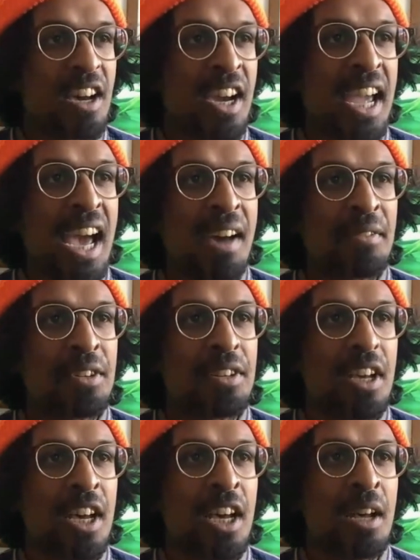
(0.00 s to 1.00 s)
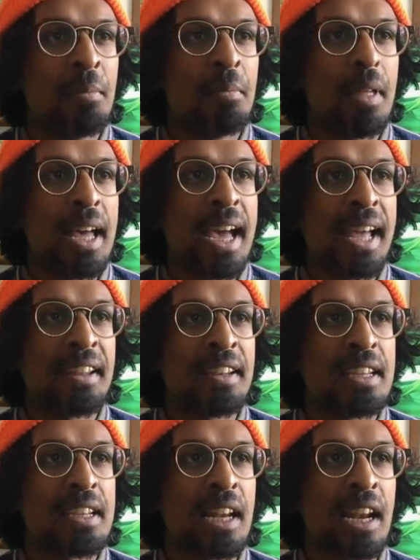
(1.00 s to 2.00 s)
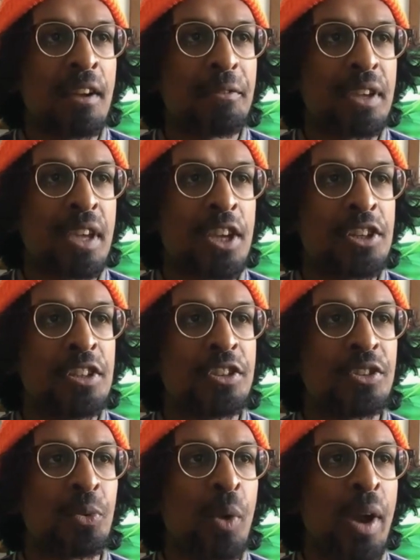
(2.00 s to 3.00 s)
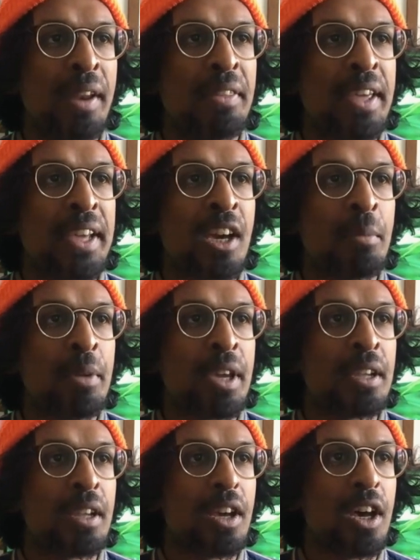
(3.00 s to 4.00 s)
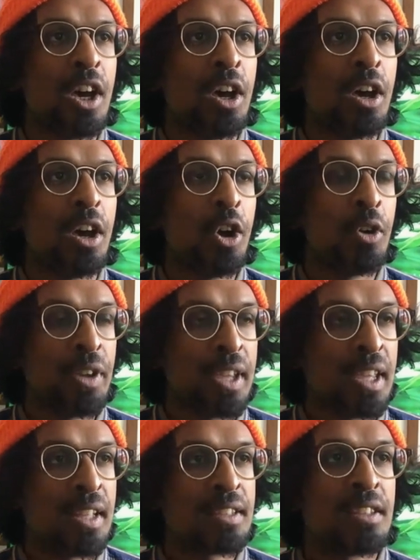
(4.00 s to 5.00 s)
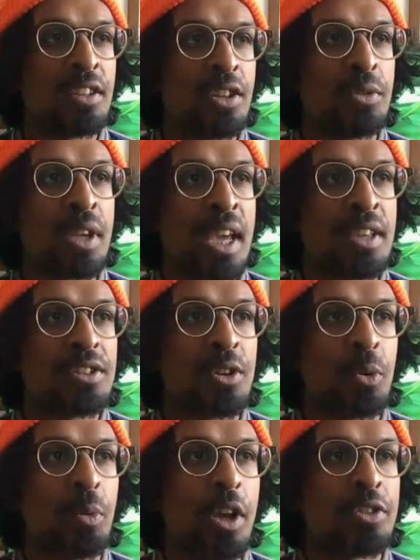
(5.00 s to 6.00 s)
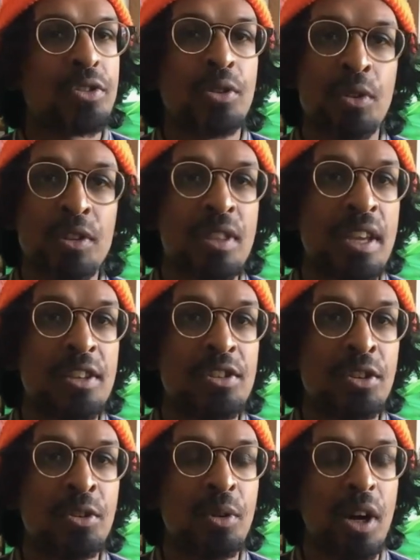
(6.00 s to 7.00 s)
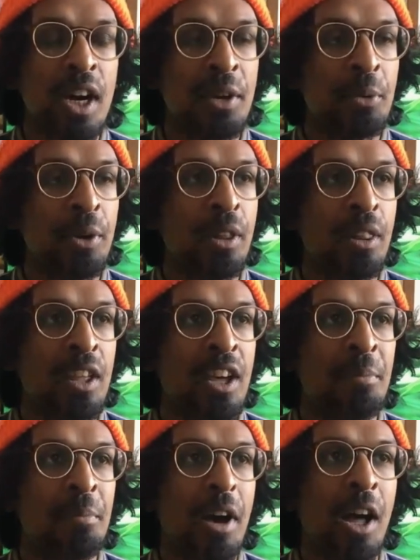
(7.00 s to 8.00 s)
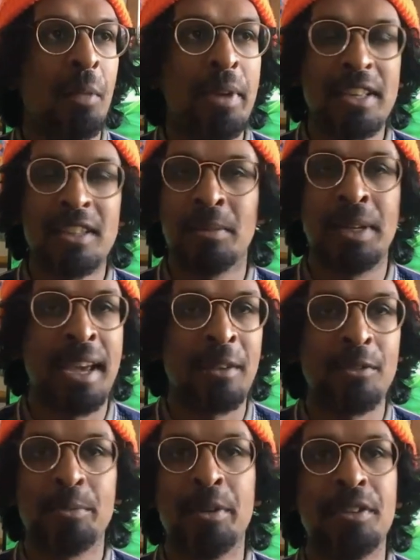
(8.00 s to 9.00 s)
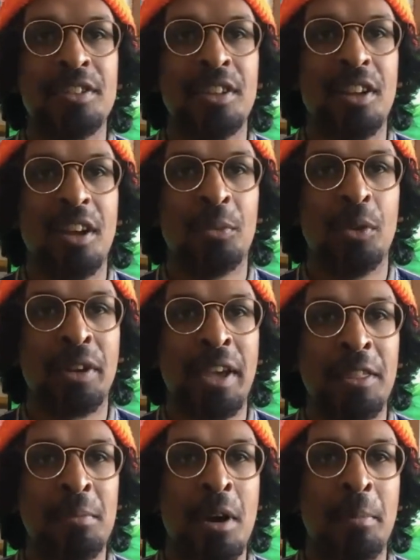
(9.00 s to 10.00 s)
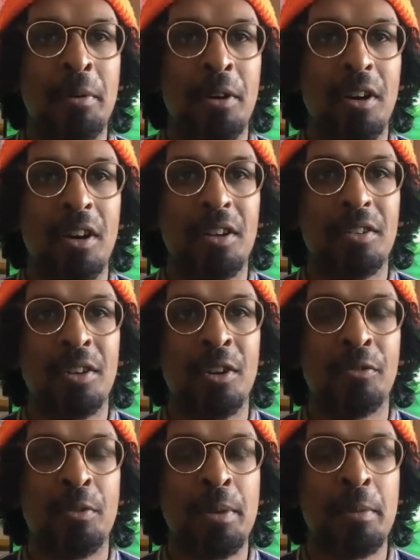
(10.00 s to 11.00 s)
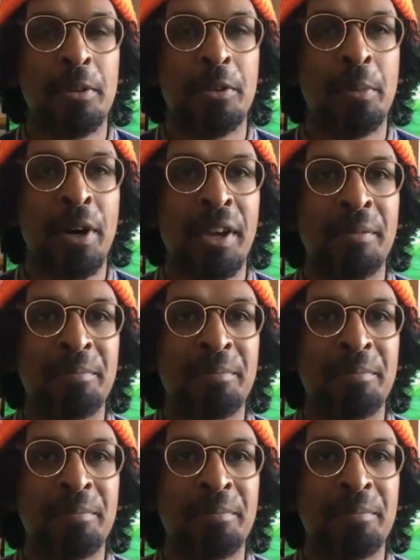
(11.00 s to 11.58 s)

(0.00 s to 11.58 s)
I haven't um, had any clarification as to when they're coming uh, over here to the U K. So as soon as they do, I will. Um, I'll make some announcements and, and we'll get them up, you know, for people to buy.